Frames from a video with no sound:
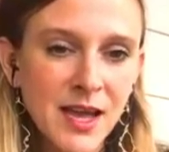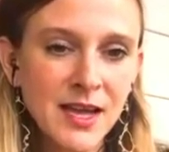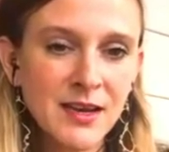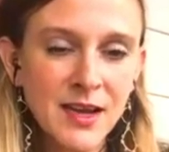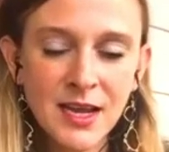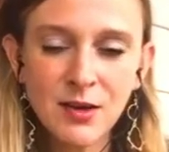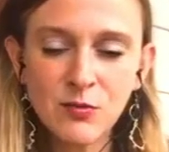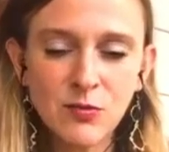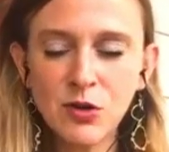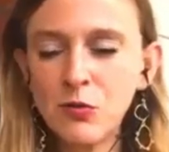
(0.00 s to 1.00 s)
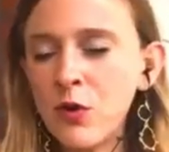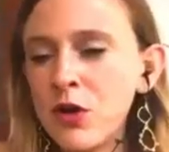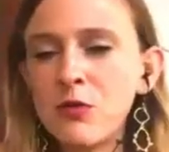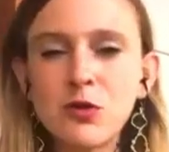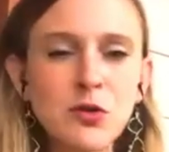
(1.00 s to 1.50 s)
that night and
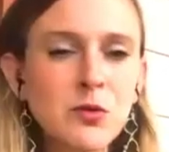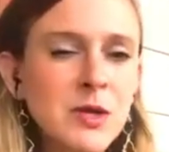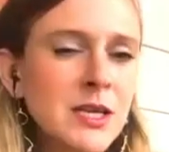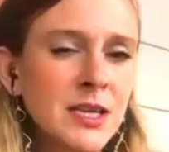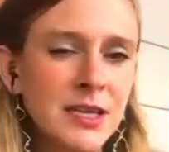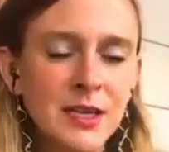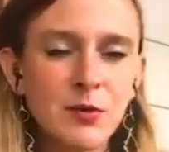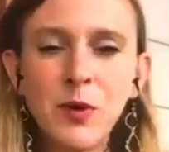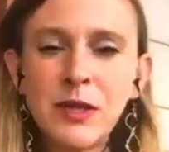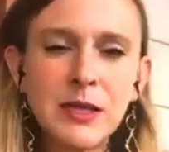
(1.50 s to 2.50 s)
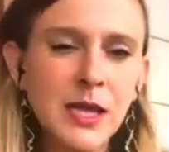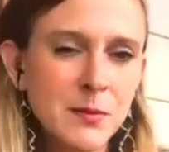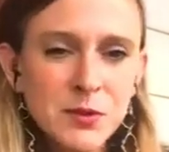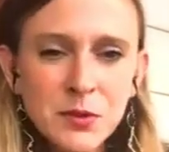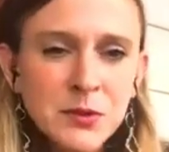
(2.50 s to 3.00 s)
what you were doing and kind of what led
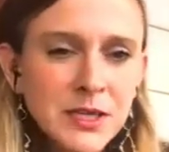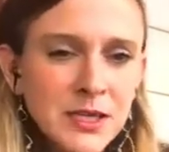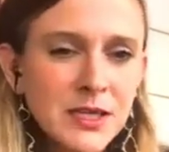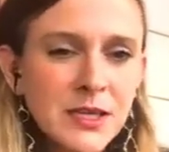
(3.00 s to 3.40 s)
up to it,